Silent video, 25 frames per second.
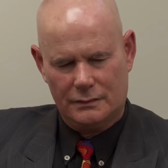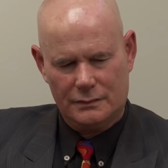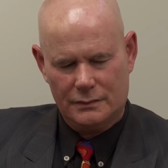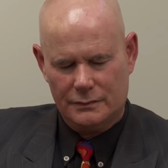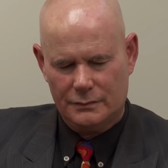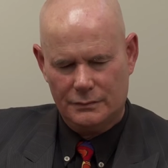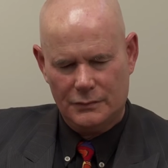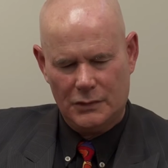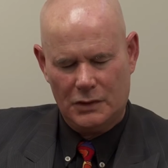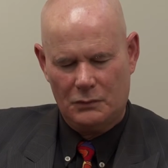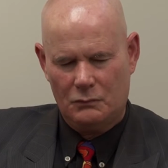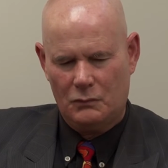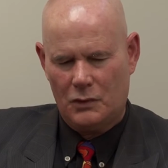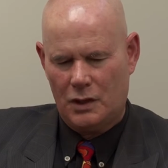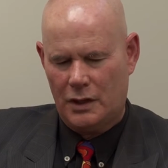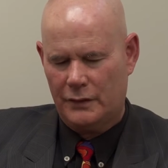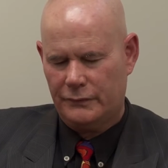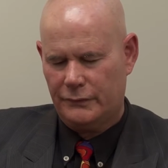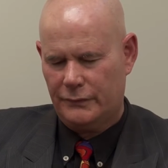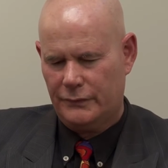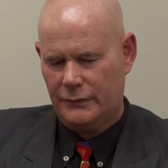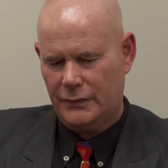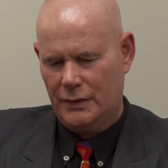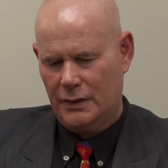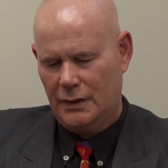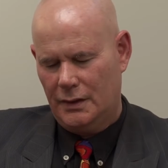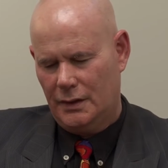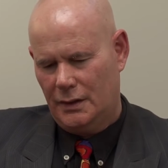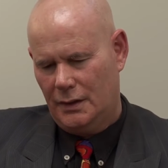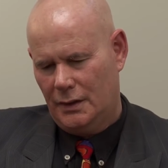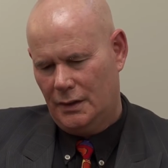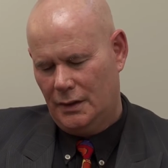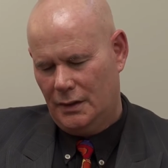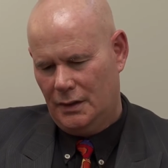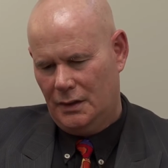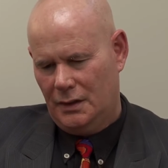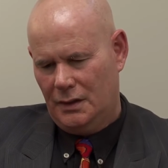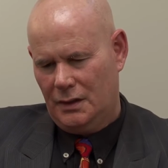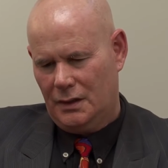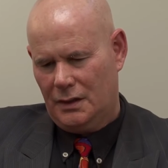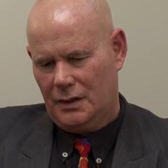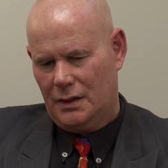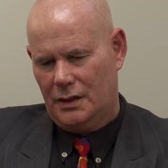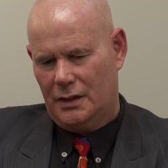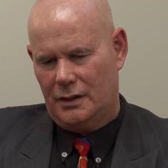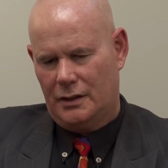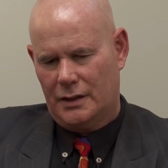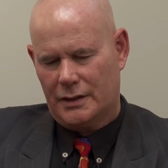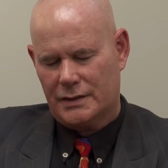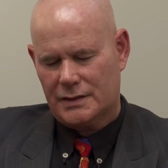My wife
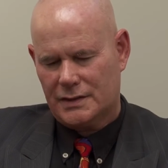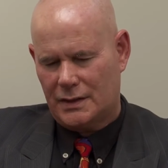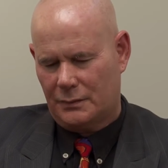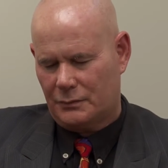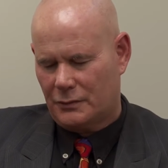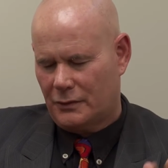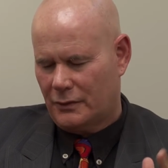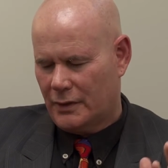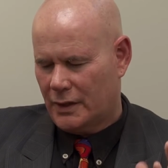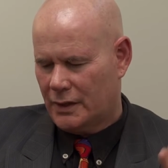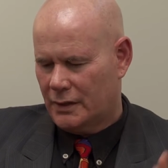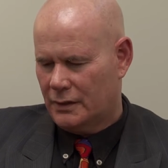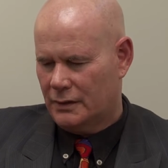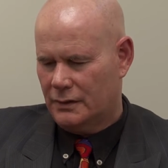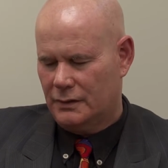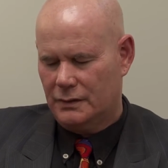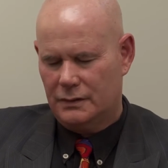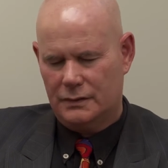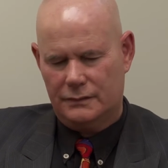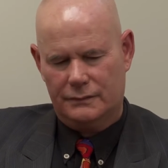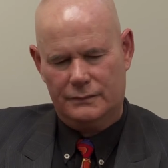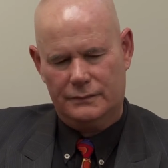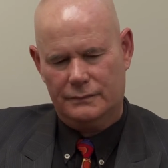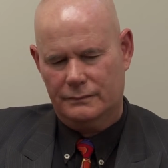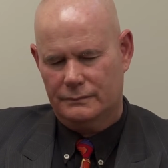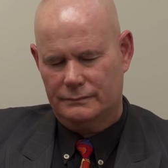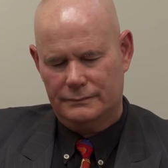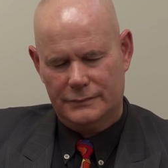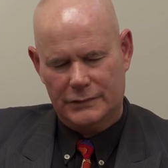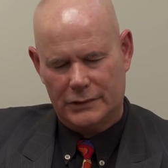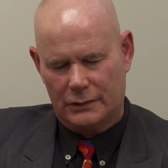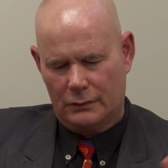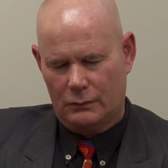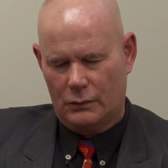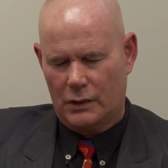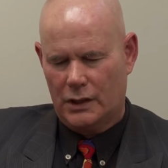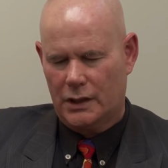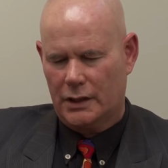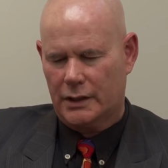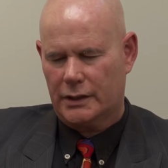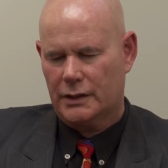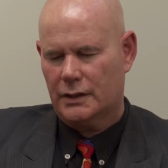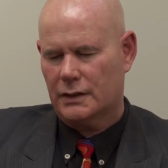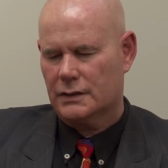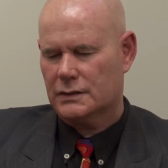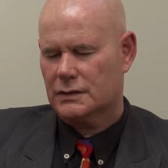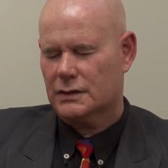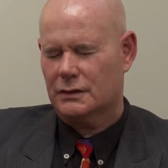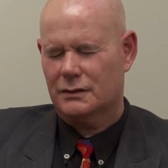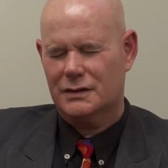and I separated a little while ago,
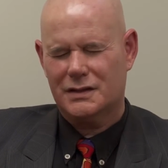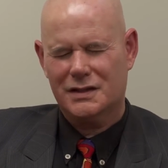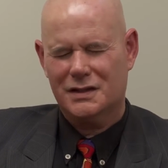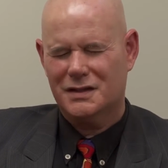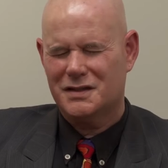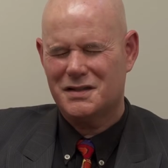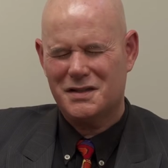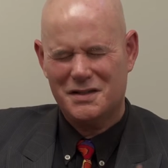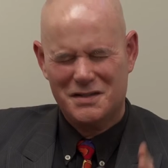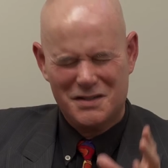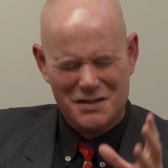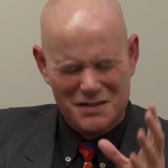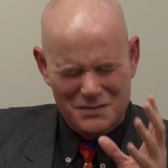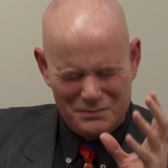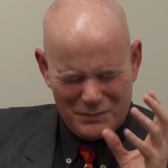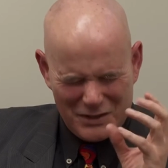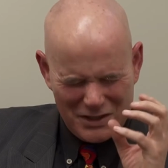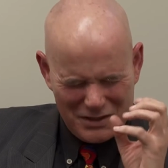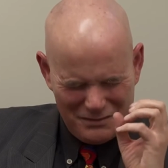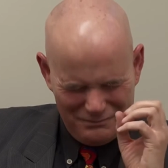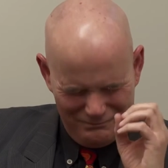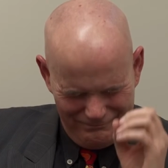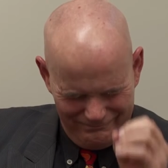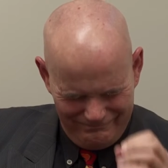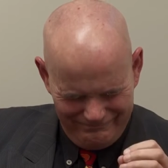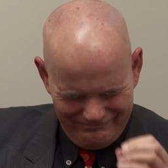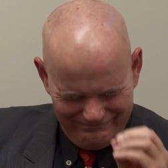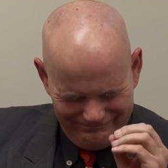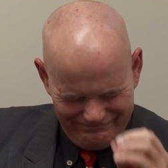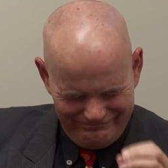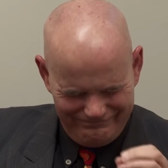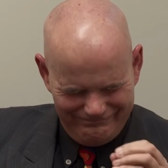so it's, it's just been